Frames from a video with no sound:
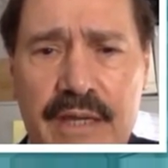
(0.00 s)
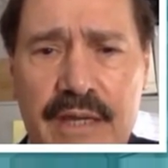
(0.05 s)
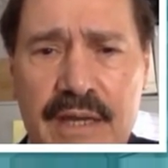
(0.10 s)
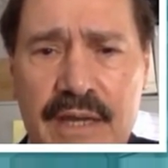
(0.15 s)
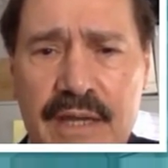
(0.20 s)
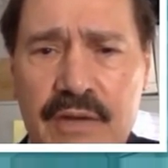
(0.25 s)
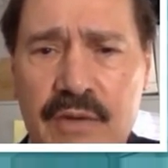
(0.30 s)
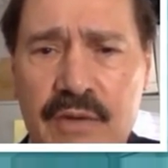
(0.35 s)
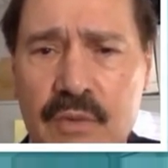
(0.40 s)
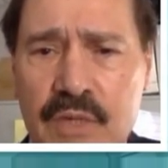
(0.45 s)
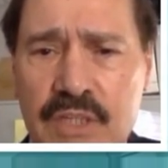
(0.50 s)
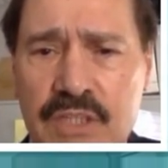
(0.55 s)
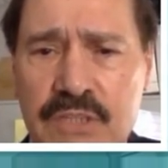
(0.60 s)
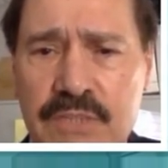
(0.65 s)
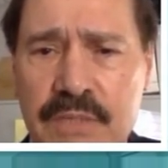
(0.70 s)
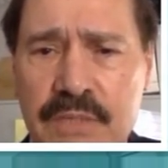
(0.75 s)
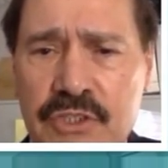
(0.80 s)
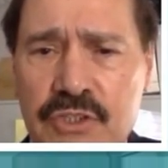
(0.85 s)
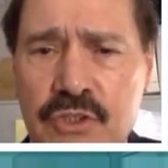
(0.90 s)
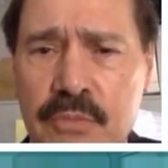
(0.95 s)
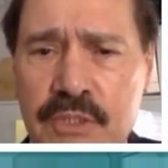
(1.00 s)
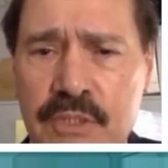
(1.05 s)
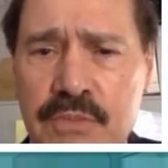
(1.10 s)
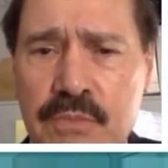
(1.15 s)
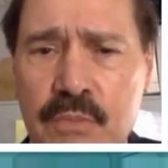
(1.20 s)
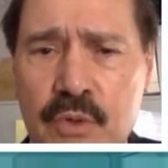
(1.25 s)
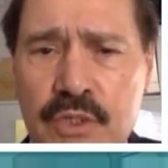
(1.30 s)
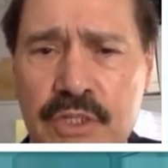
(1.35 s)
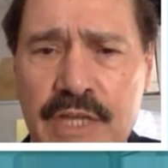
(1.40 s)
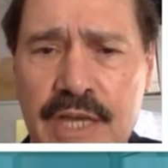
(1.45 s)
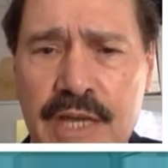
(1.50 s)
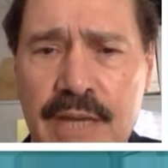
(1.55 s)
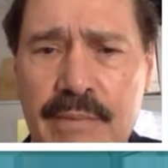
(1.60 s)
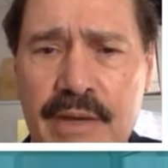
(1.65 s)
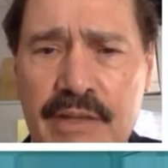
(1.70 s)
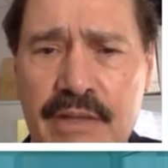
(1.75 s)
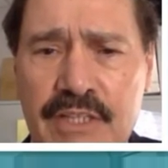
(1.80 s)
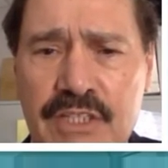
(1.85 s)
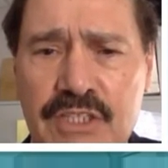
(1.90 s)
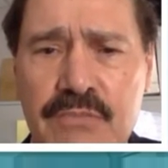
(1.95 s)
I don't want to spend too much more time
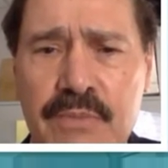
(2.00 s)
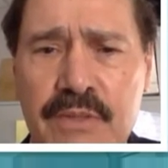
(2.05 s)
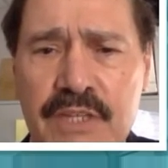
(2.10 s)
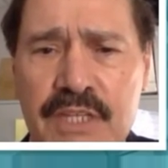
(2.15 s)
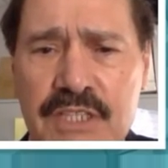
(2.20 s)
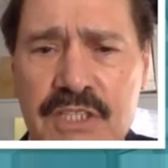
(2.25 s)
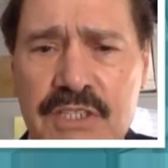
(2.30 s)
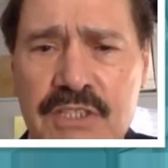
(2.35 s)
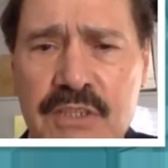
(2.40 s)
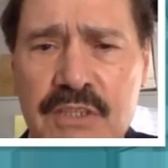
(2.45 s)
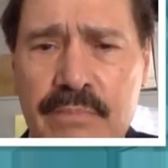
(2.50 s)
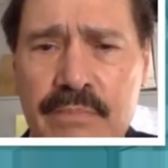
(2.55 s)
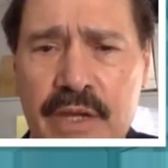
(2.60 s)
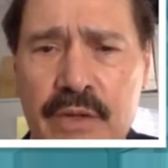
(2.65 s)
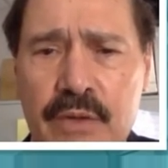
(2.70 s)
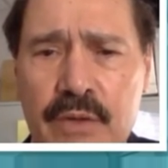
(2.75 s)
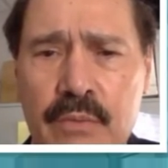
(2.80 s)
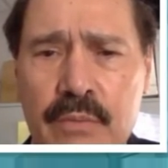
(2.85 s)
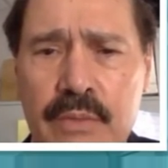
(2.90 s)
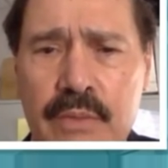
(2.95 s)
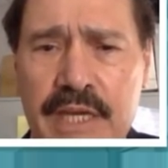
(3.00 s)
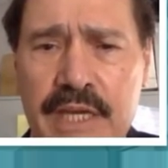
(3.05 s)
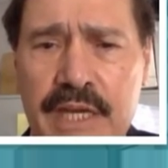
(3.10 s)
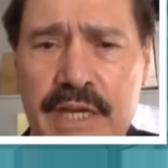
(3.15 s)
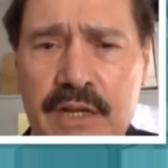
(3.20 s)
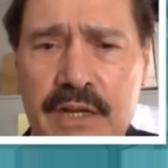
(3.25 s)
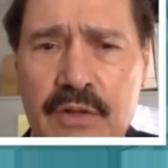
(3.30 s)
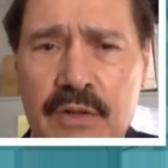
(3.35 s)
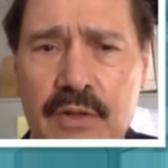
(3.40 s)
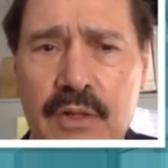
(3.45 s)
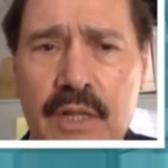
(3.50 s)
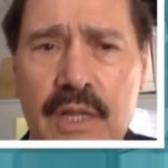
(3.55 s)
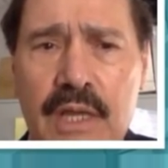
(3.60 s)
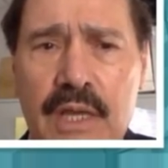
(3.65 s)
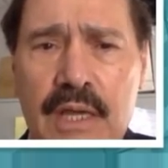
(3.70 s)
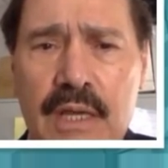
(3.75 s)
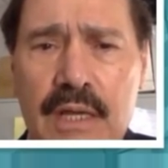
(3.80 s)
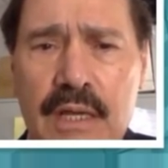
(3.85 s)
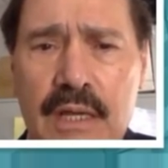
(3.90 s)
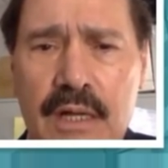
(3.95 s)
on this, but this is a micromechanical
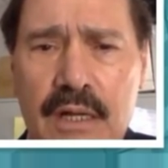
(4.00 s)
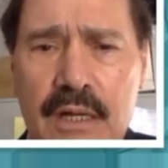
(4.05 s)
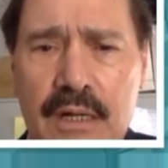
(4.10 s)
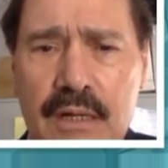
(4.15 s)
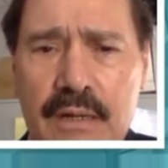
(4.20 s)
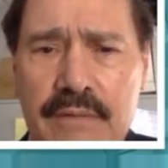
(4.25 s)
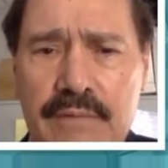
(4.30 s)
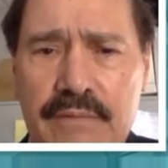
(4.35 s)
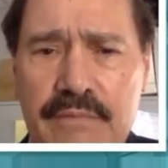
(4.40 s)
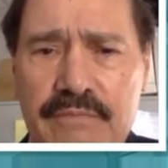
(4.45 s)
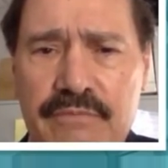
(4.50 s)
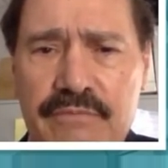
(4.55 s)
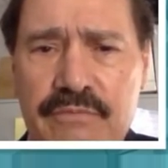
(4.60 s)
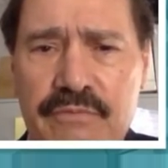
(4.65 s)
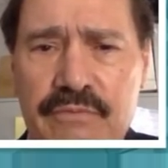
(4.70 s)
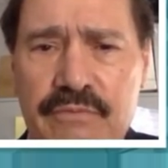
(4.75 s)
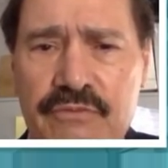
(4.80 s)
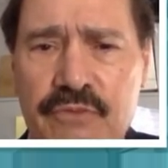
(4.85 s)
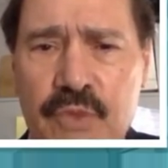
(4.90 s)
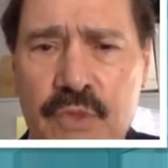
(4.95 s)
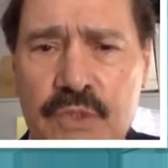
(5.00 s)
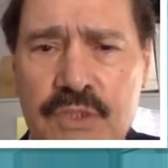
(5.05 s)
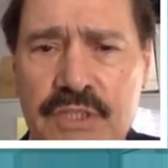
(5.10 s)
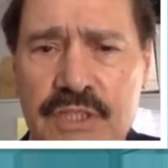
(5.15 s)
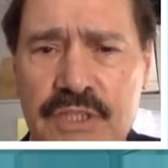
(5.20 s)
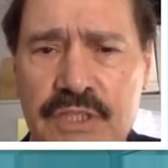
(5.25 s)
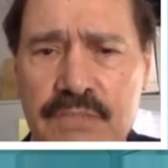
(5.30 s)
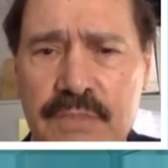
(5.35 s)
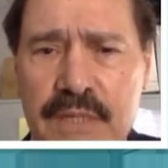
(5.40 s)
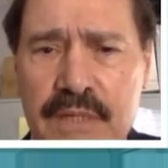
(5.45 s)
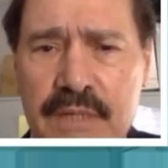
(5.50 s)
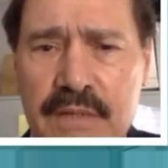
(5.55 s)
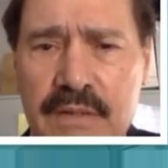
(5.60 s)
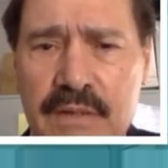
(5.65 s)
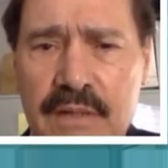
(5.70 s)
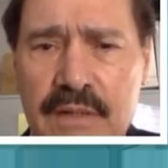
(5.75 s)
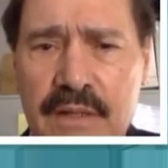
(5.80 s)
force that's been